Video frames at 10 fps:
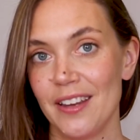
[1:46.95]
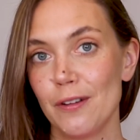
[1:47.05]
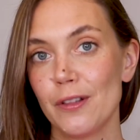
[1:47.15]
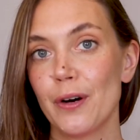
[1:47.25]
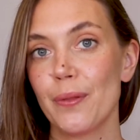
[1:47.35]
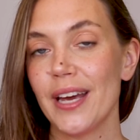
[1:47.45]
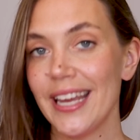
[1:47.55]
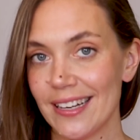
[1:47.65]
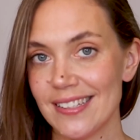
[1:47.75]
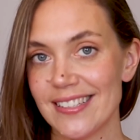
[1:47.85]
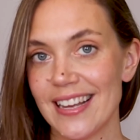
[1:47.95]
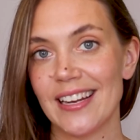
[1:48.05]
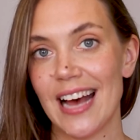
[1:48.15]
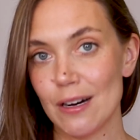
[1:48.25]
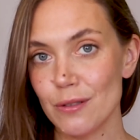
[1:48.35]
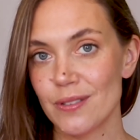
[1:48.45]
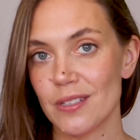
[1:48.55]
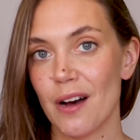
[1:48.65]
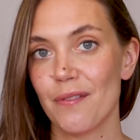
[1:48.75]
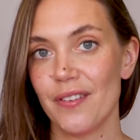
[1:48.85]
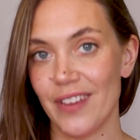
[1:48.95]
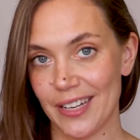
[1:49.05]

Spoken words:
You'll know the ins and outs of the